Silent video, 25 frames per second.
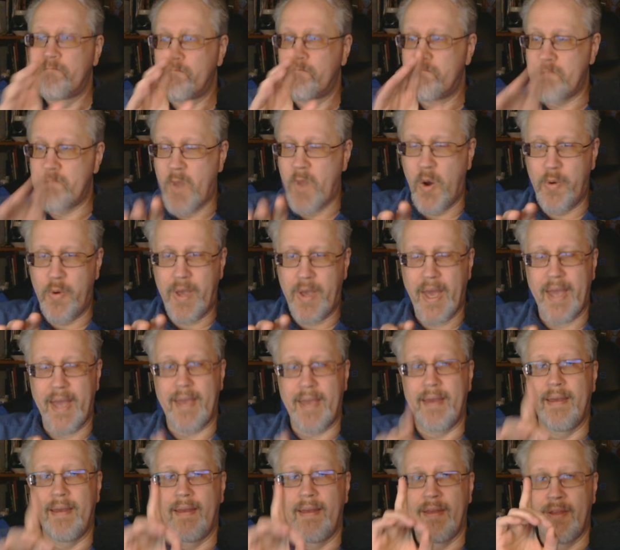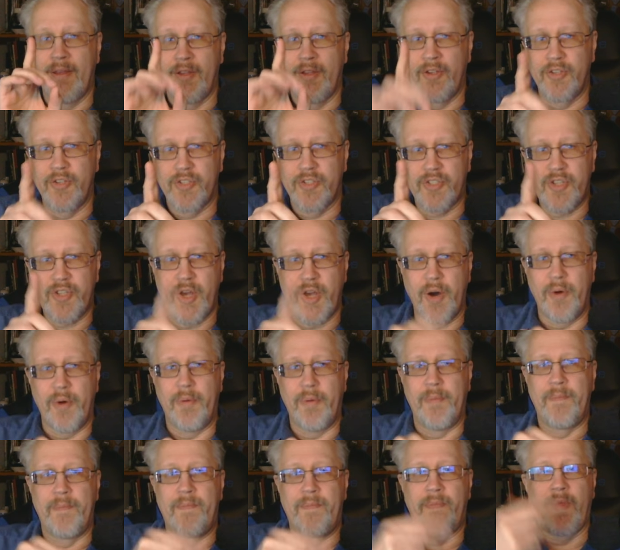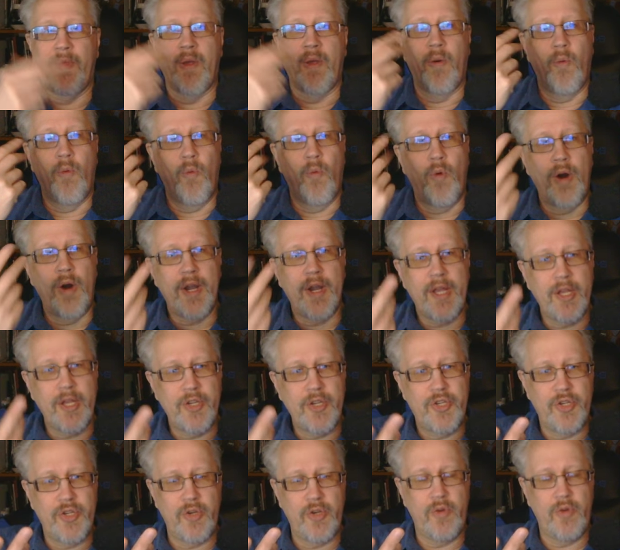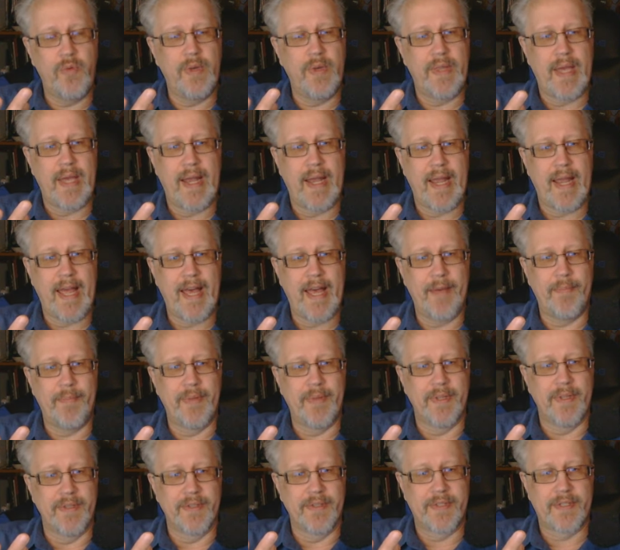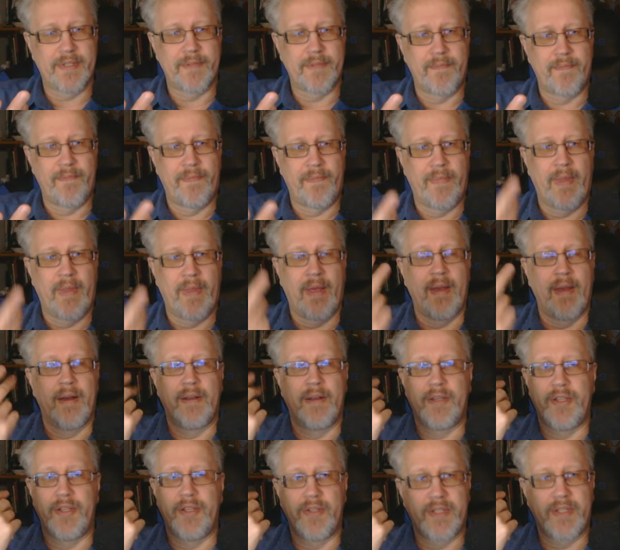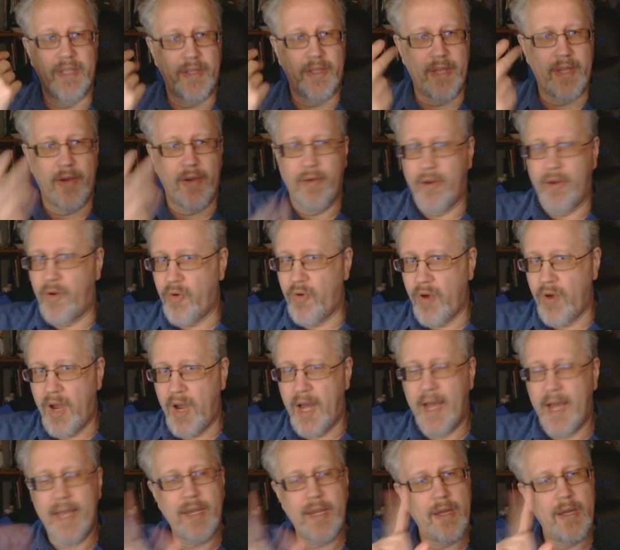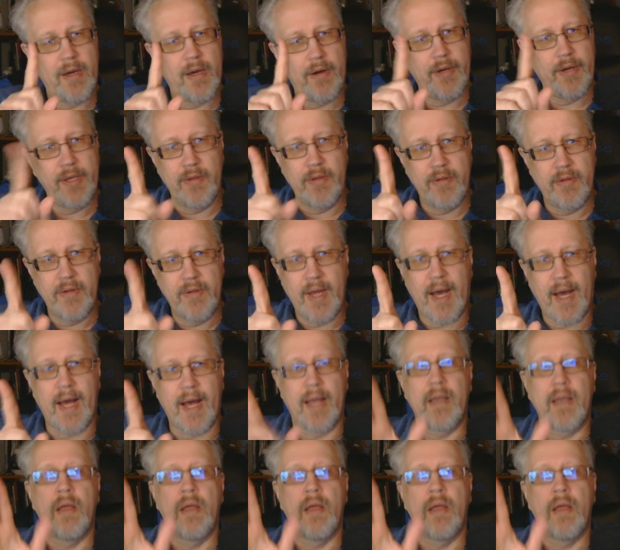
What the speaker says: Okay, so what do you do when that happens? Do you sit there and cry? No, you do not.